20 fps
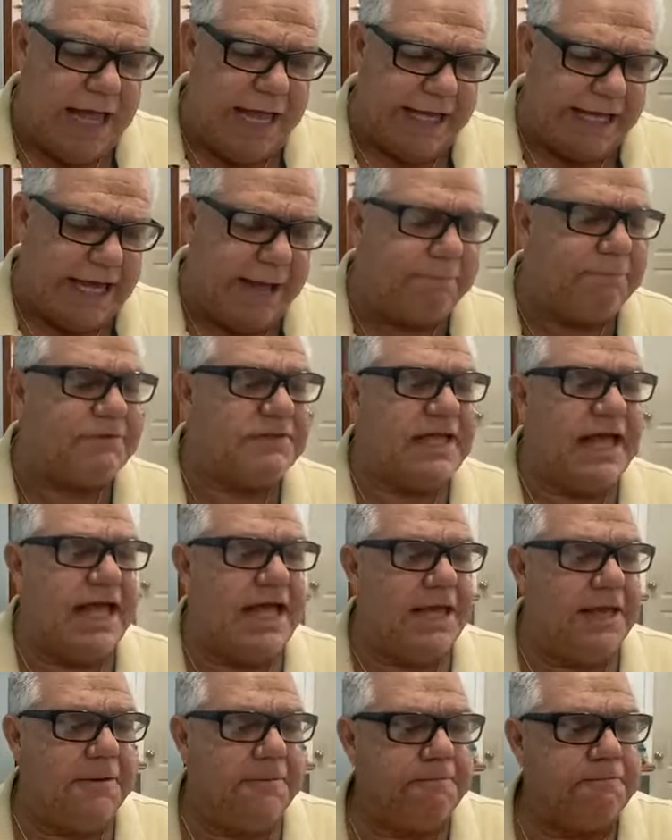I kept
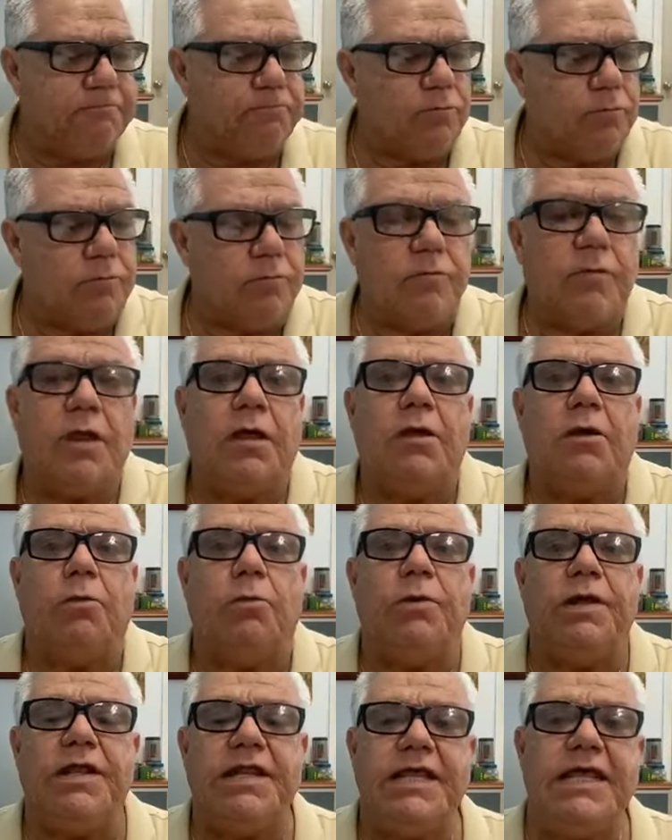saying,
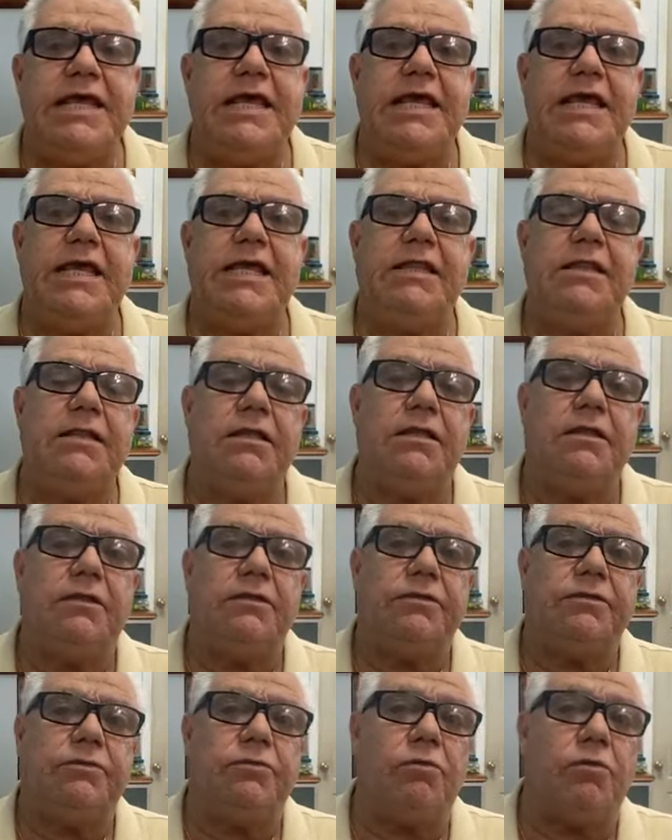we need
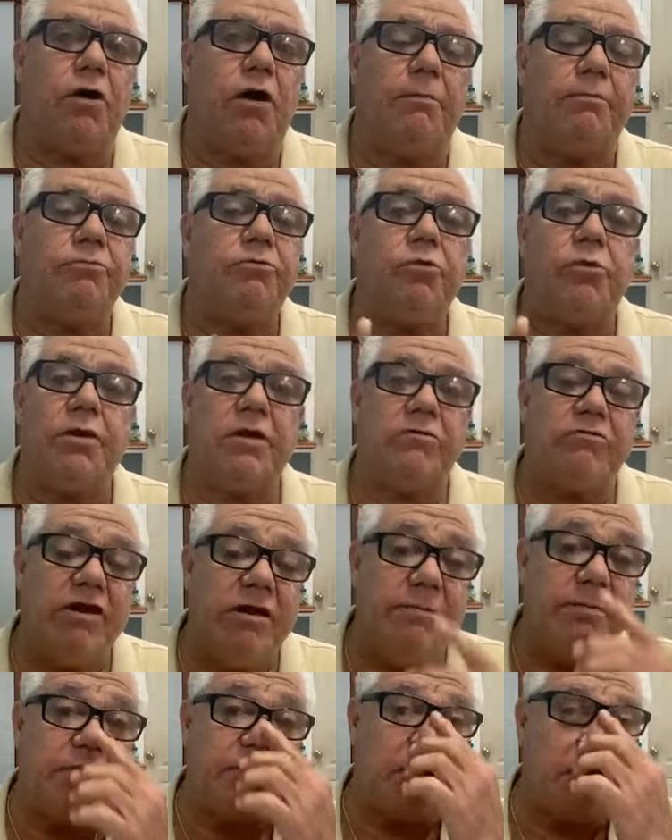to come to an
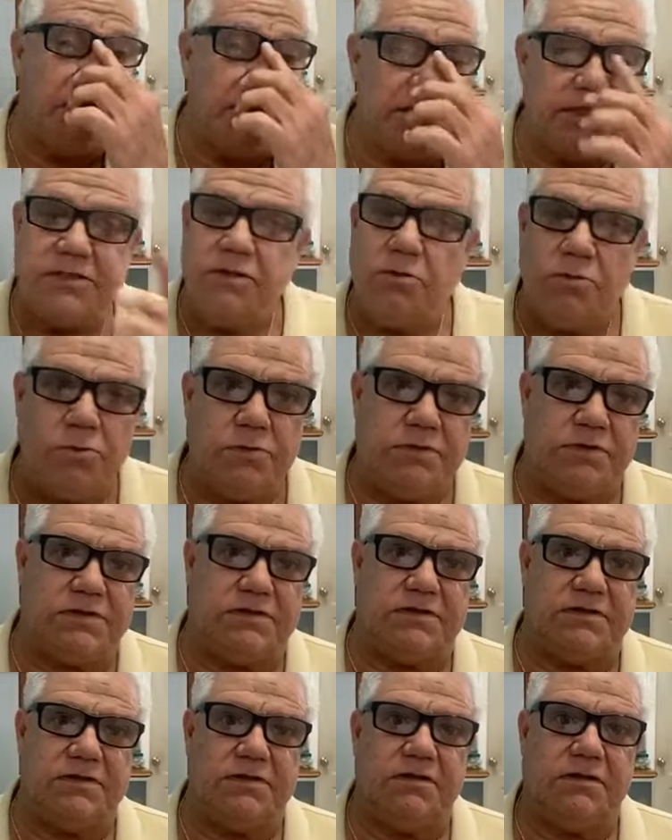agreement on these
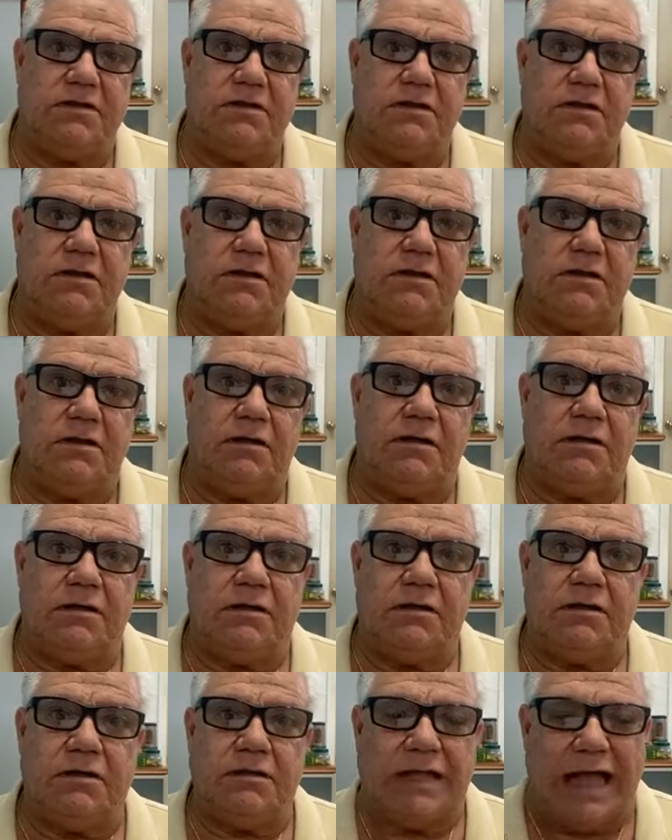loans.
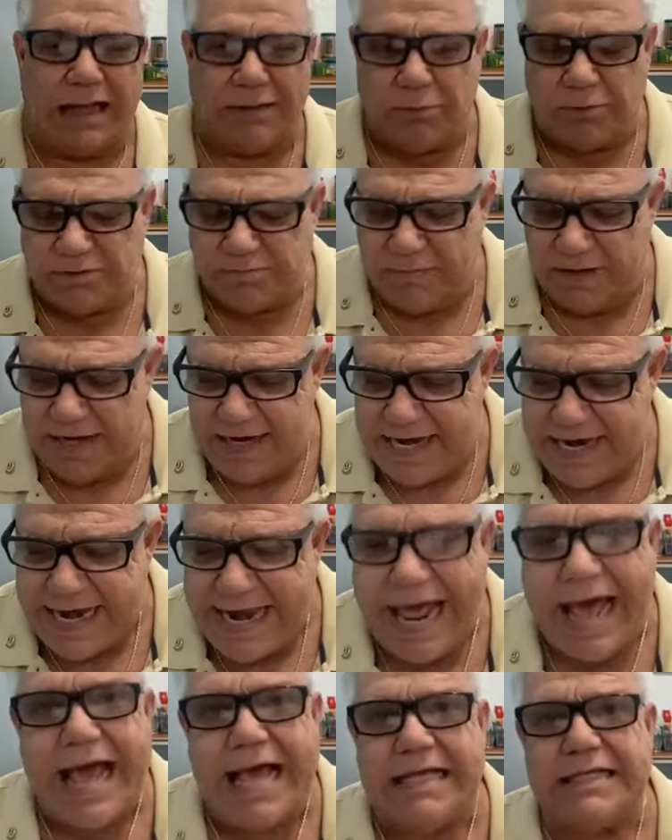That was my
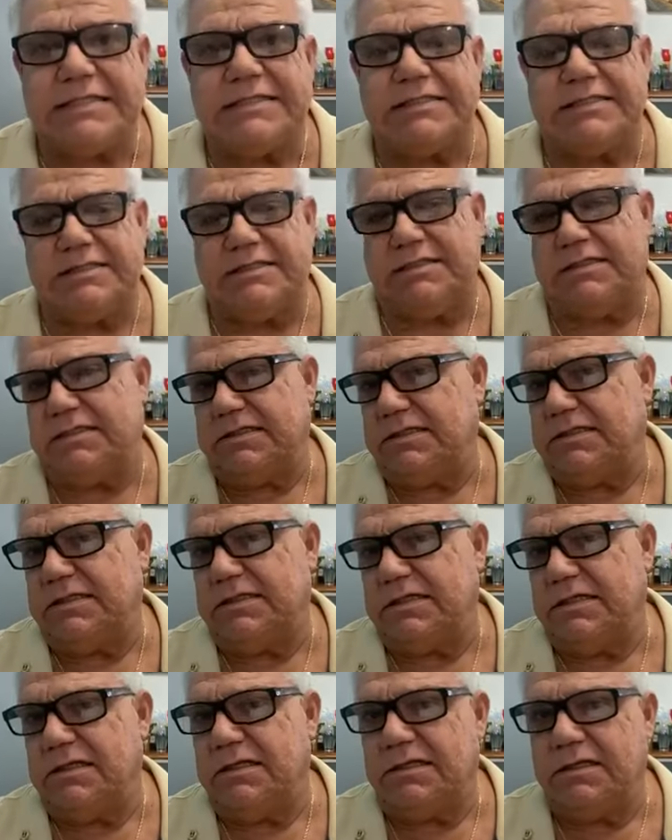last
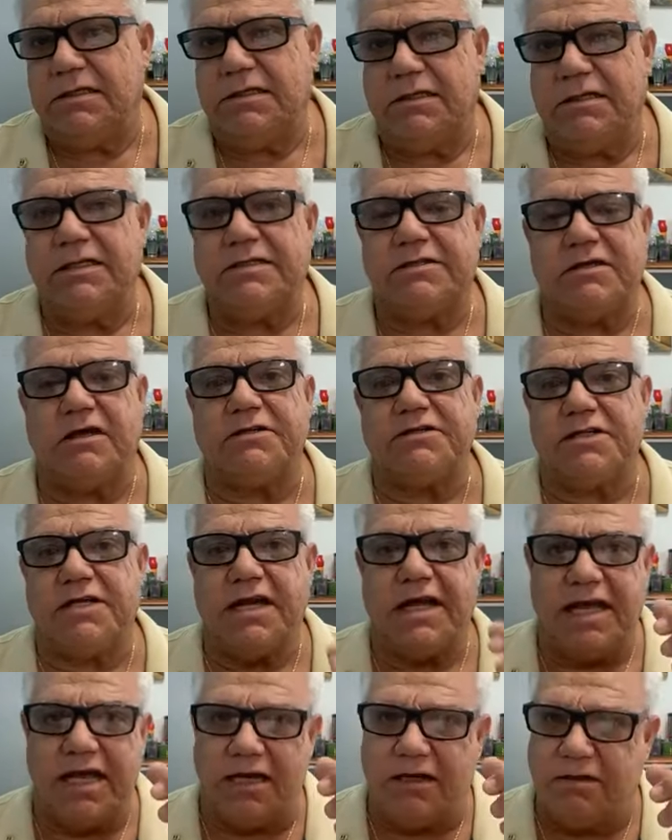
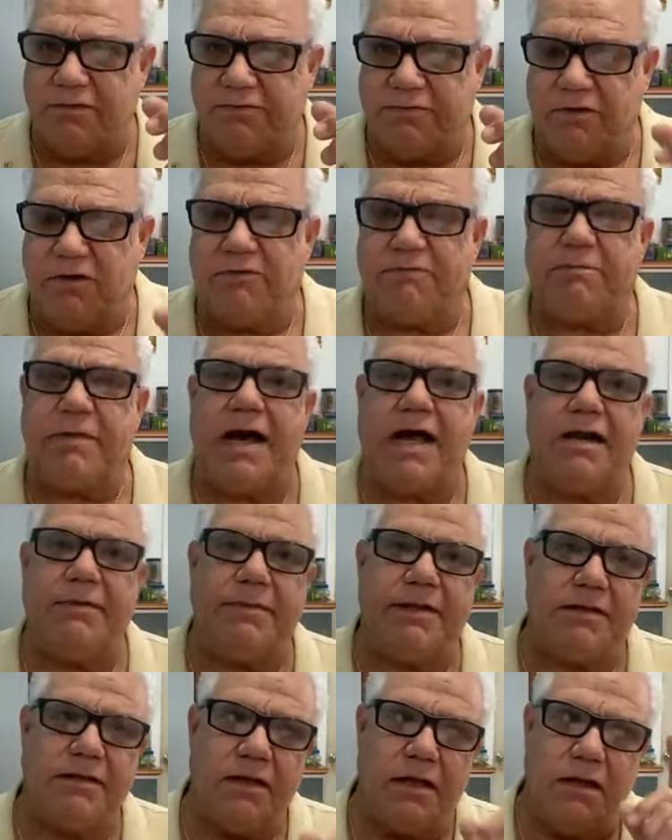discussion I had on the floor of
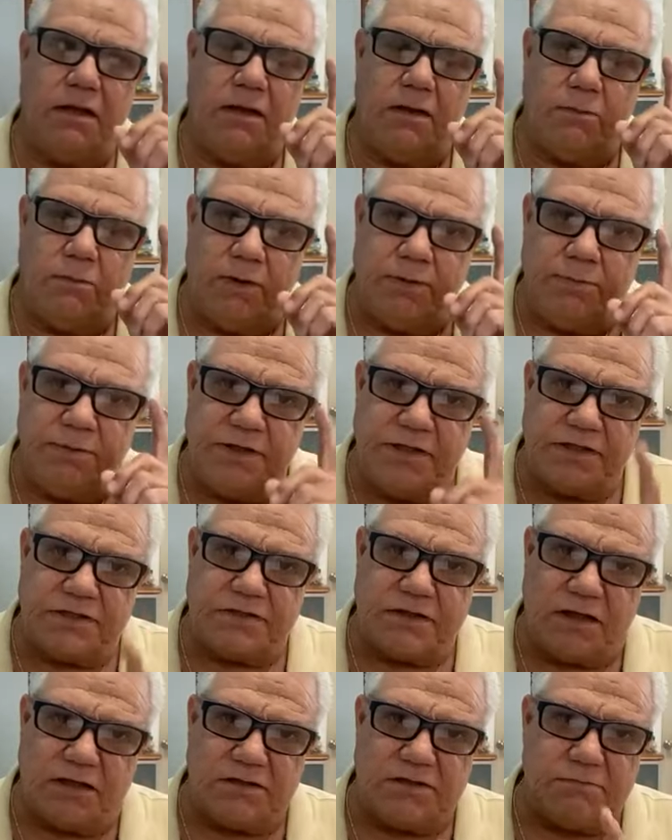Parliament when we
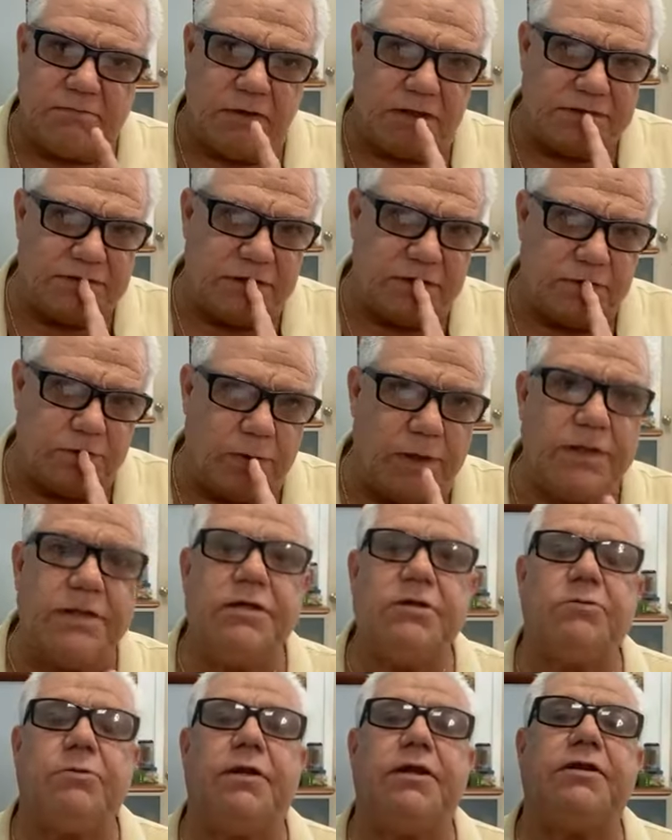discussed Budget
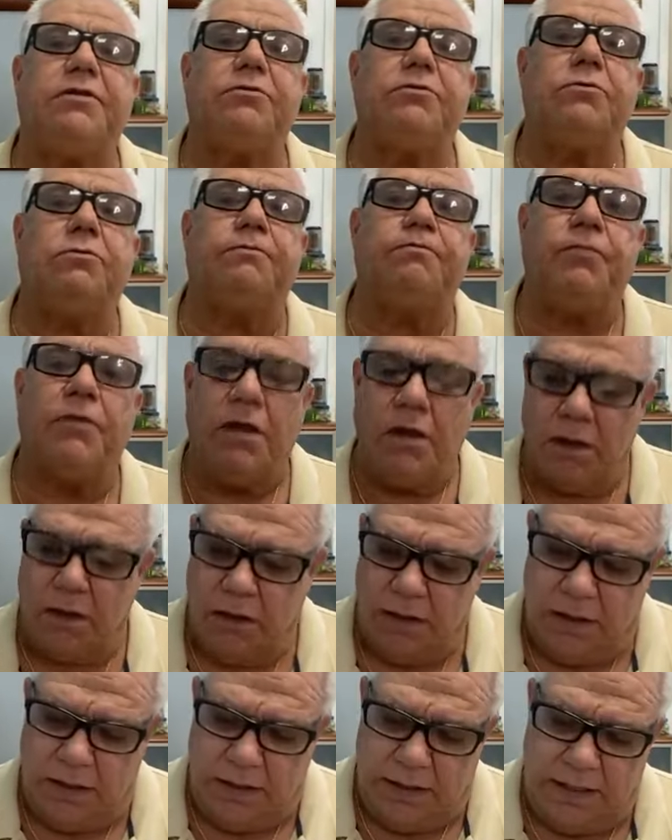2022
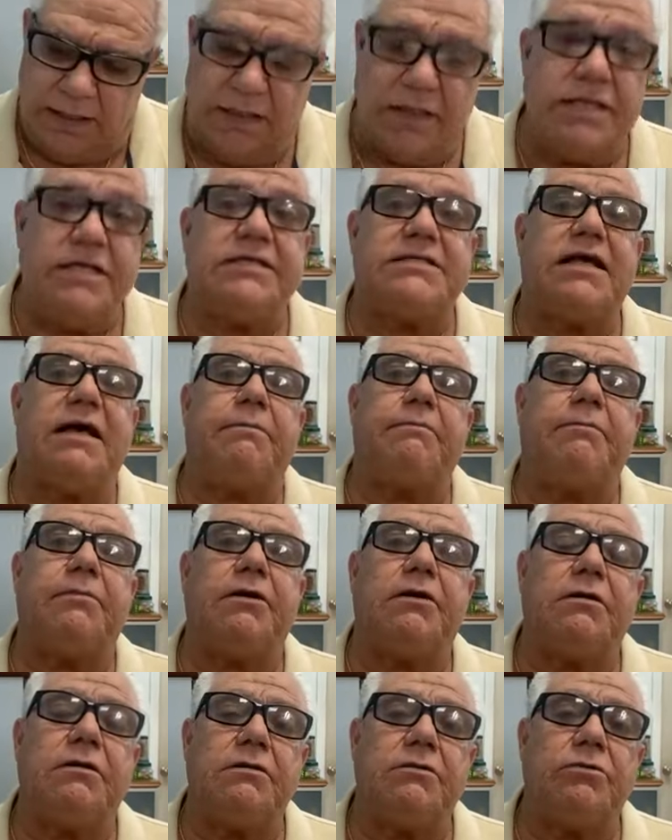in
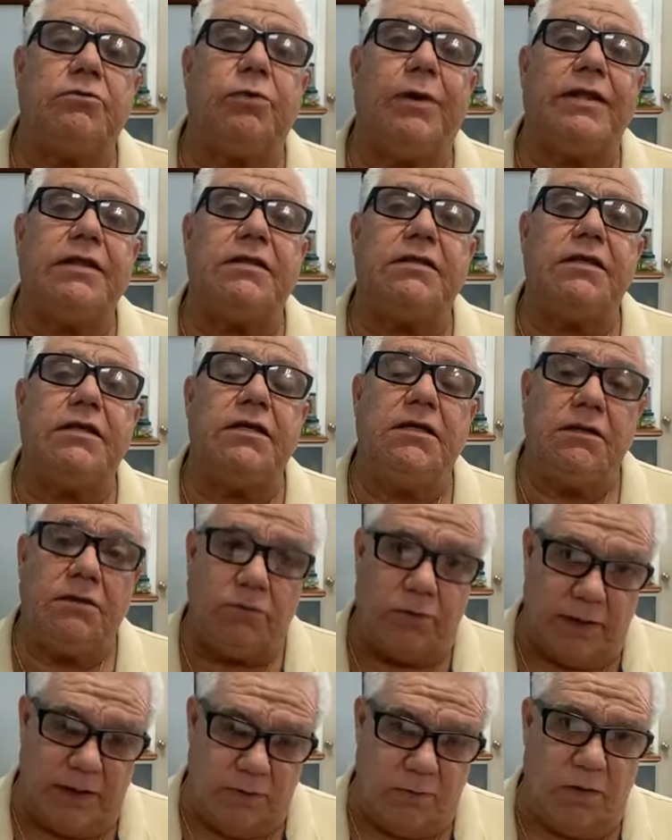December
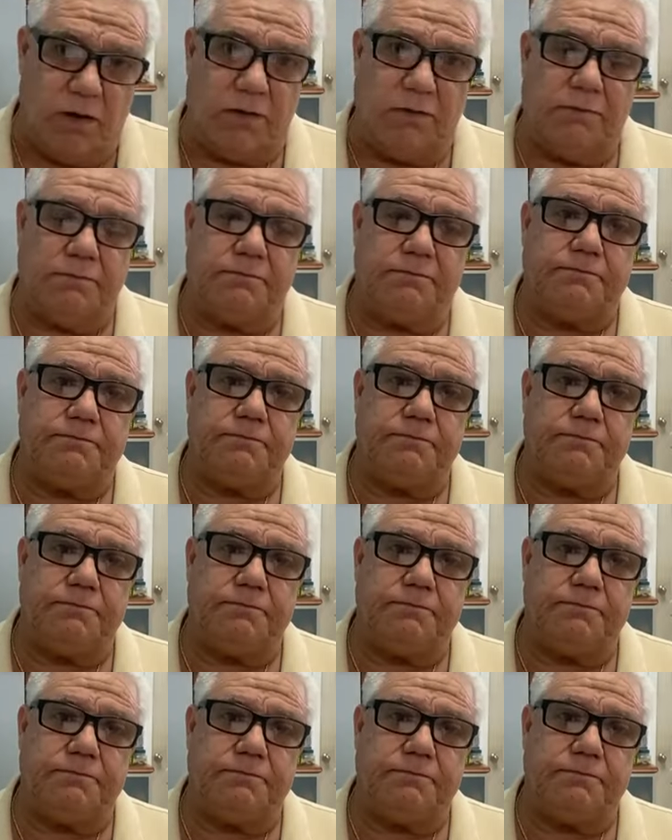2021.